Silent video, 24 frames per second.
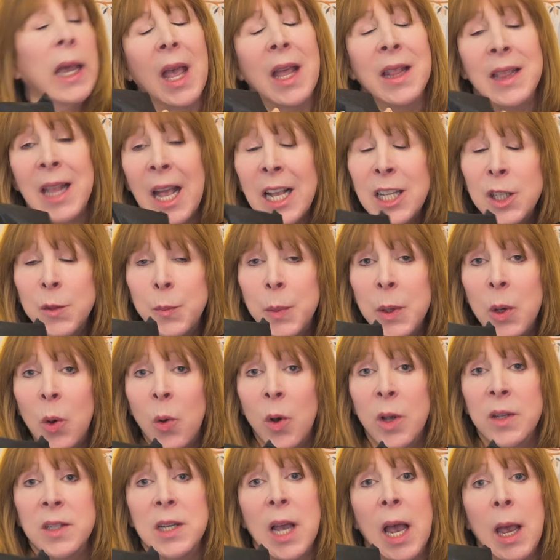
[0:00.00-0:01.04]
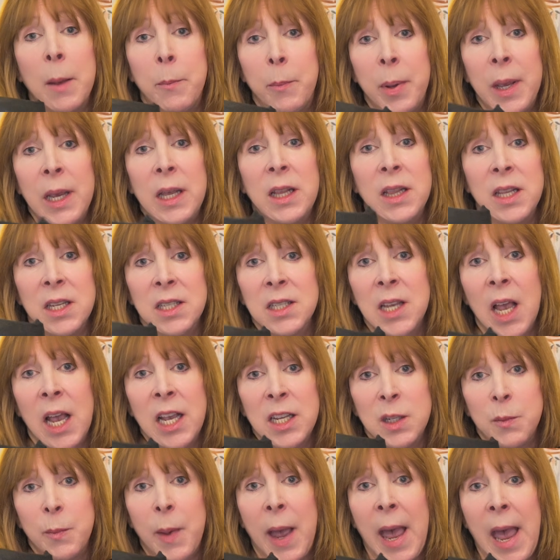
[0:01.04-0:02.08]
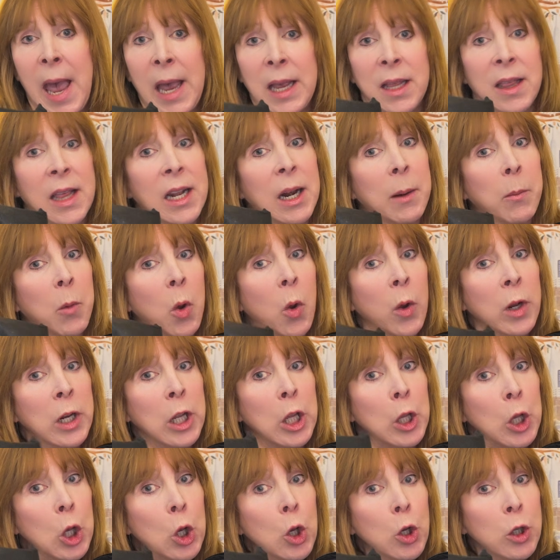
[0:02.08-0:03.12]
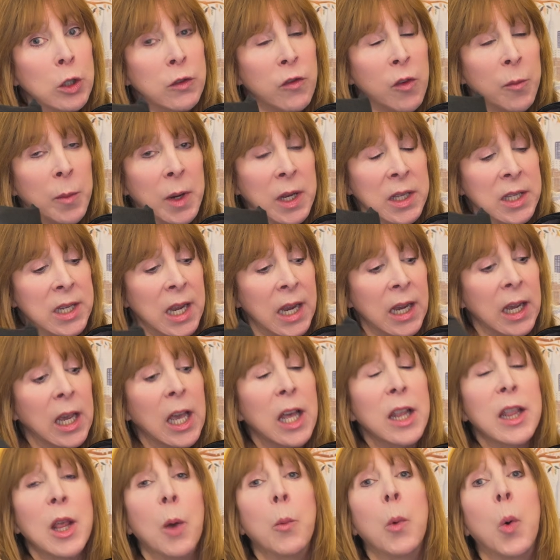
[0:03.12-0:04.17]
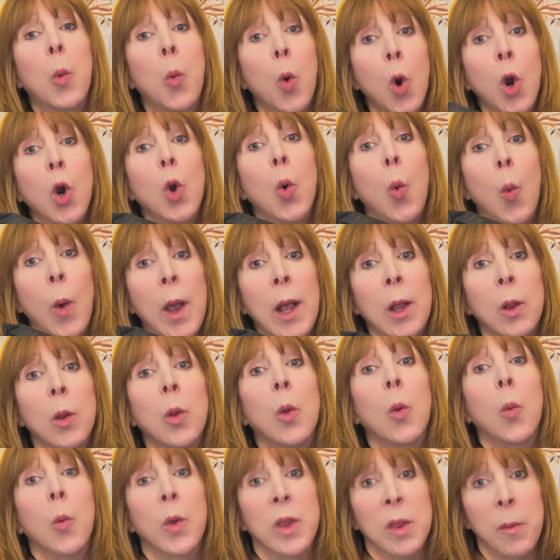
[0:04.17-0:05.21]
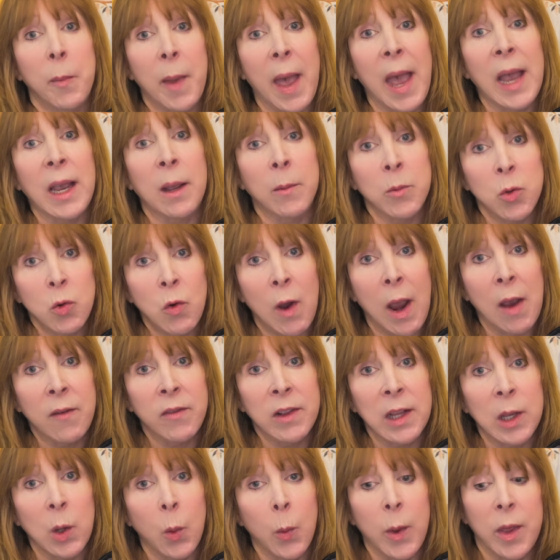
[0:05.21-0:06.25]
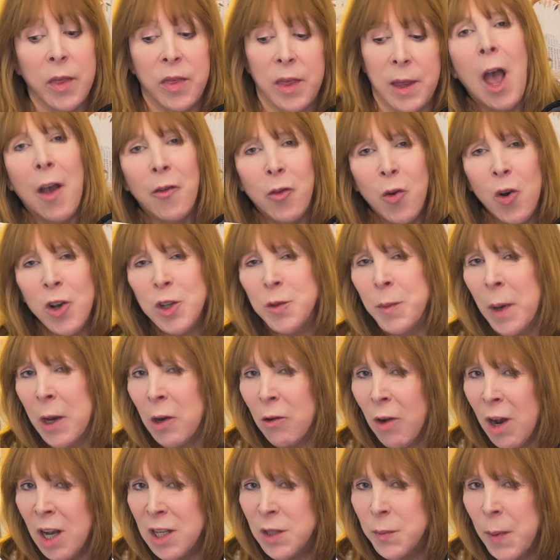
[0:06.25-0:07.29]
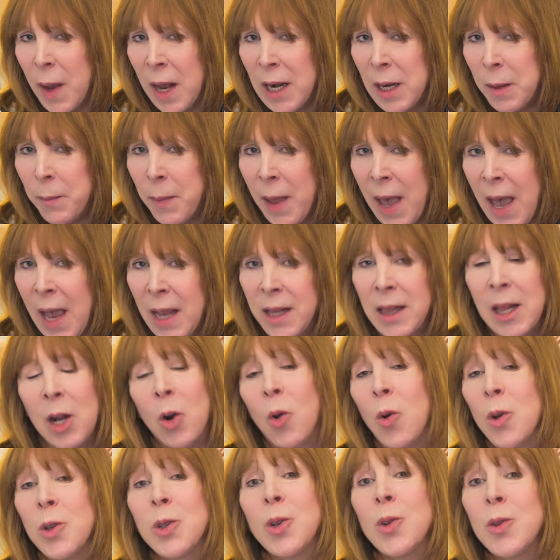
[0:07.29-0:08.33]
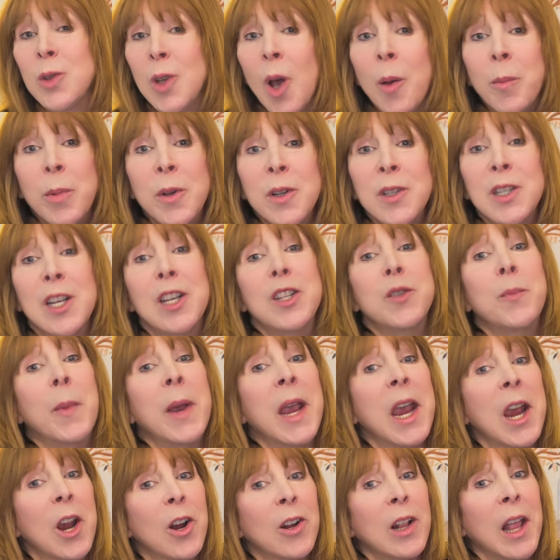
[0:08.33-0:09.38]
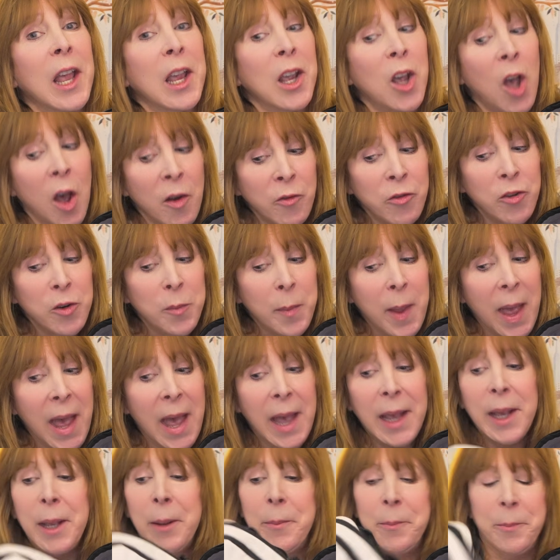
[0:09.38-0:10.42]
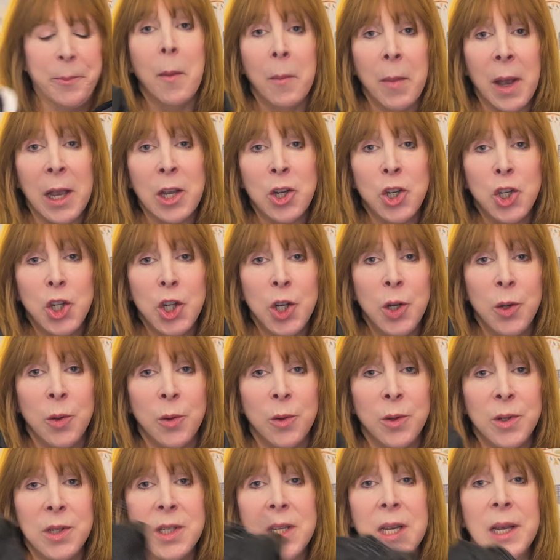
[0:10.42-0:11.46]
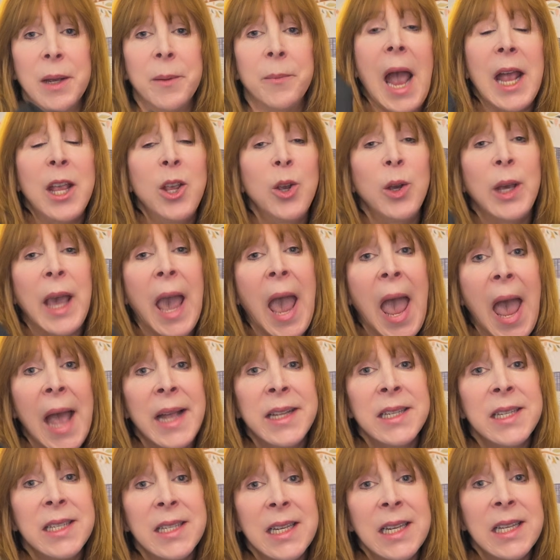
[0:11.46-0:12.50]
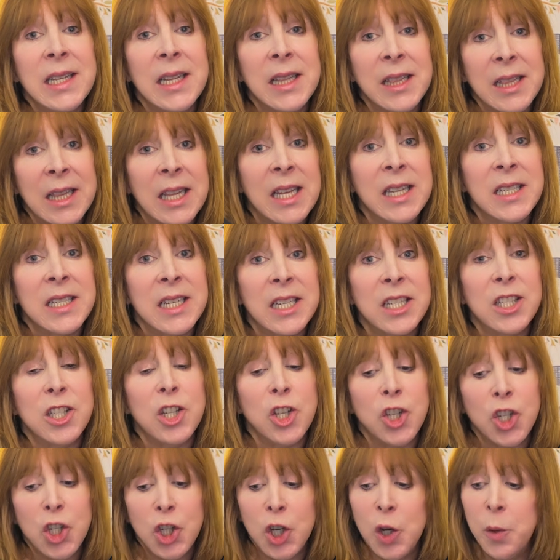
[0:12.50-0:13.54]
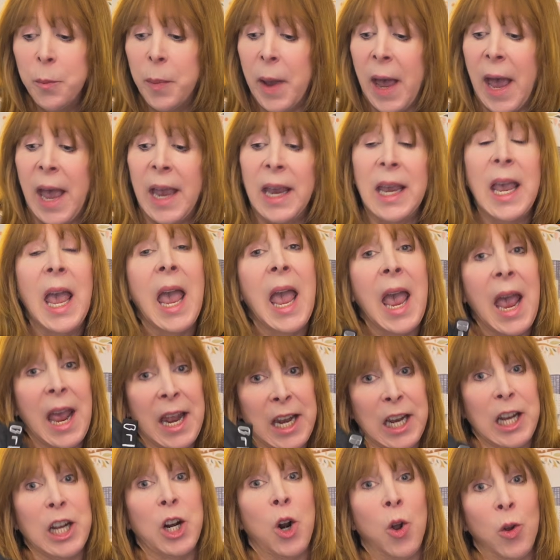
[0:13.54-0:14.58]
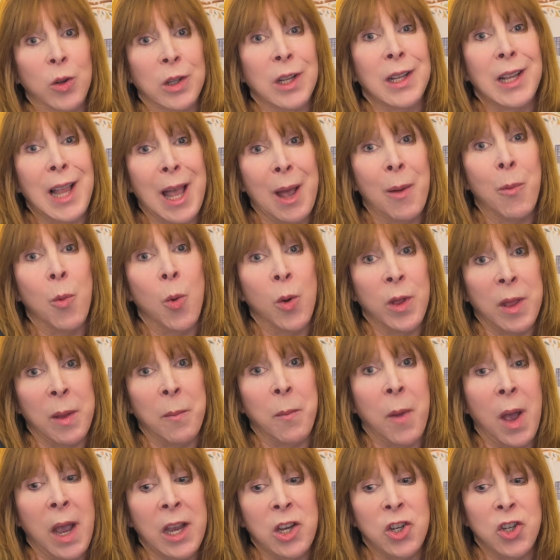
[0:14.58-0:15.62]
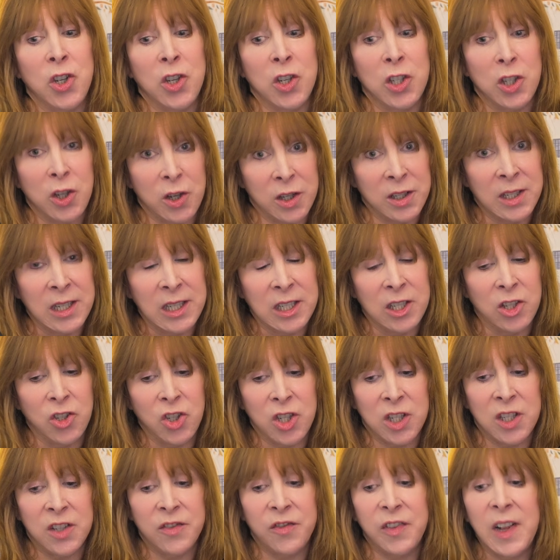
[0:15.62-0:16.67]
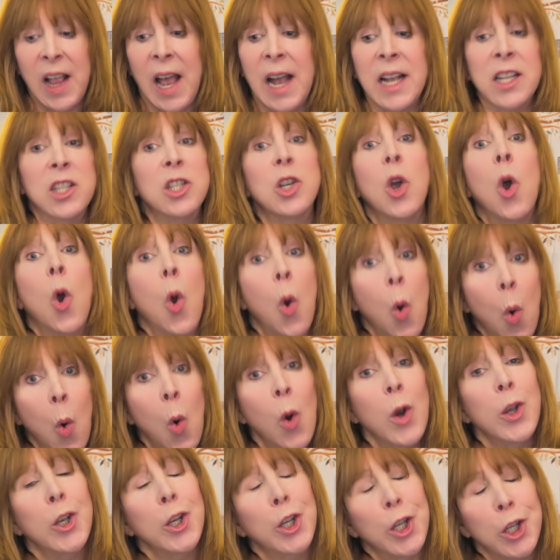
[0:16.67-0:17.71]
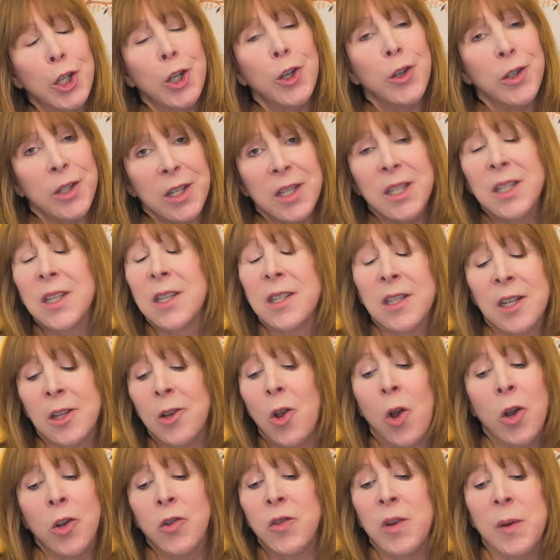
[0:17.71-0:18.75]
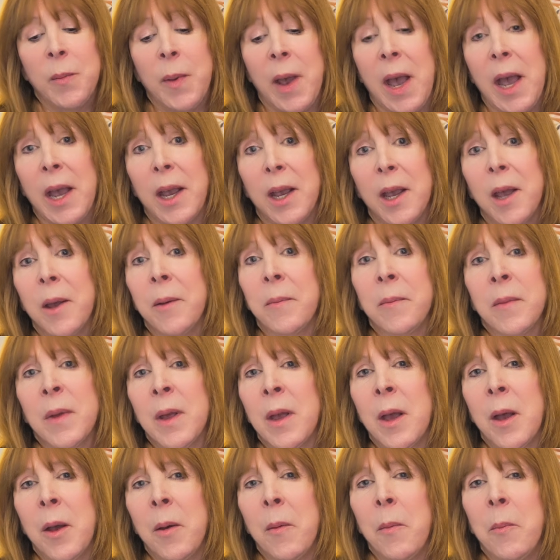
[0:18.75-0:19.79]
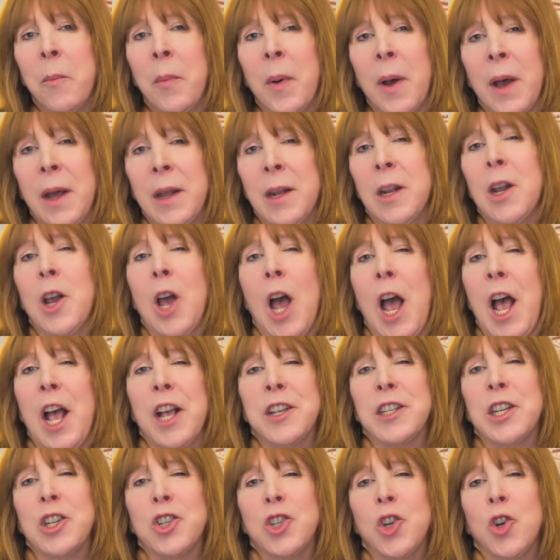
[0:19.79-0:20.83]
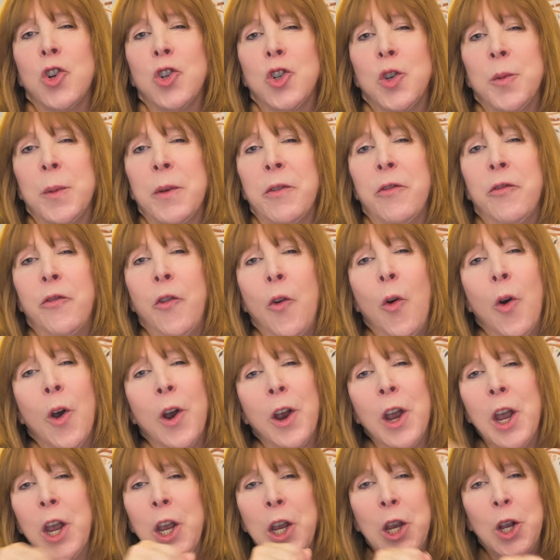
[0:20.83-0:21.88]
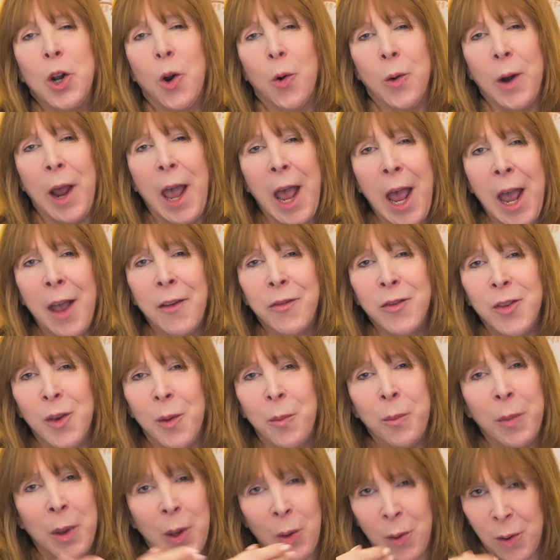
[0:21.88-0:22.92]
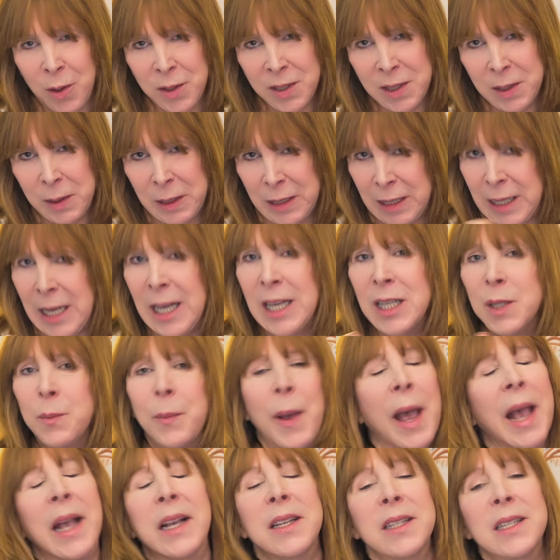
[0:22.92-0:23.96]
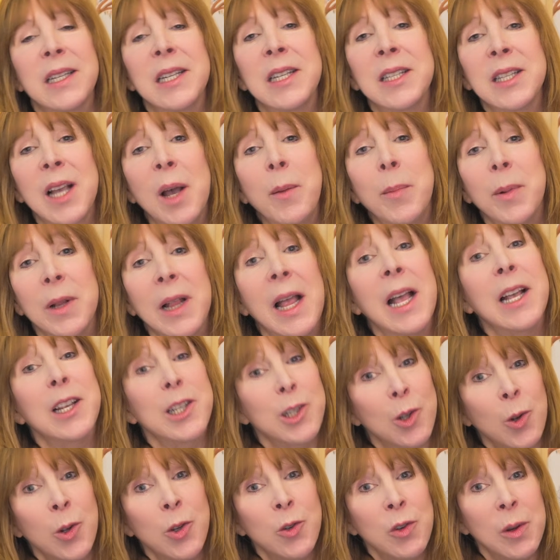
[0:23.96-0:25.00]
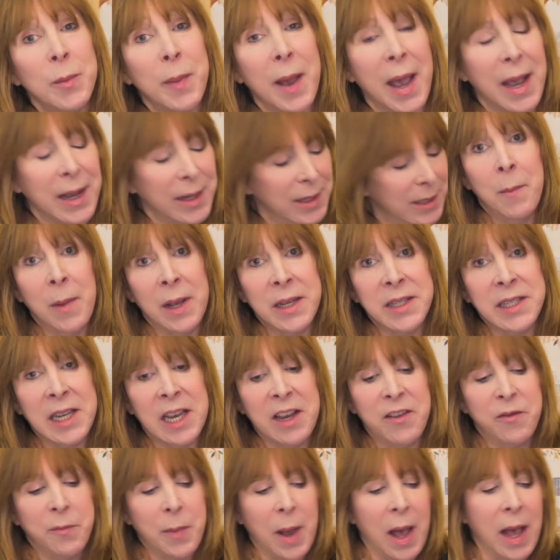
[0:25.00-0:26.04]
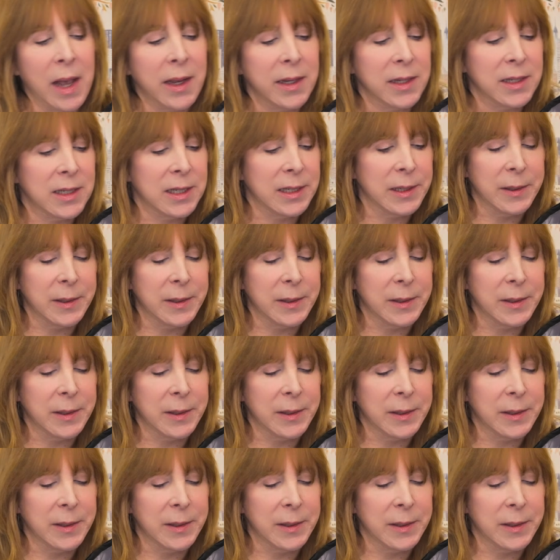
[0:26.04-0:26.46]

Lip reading: And that's because I picked the size bag that I'm going to use for my tech that will work well with the bag I'm traveling with. Of course, my crossbody bag that also doubles as my airline comfort bag, my shoes, and you can see that this is the shoe bag, and it can hold a lot more than my shoes because these are just flats, or you could use this as a laundry bag. But as I showed you before, you don't have to because these bags can double as laundry bags. My safe box.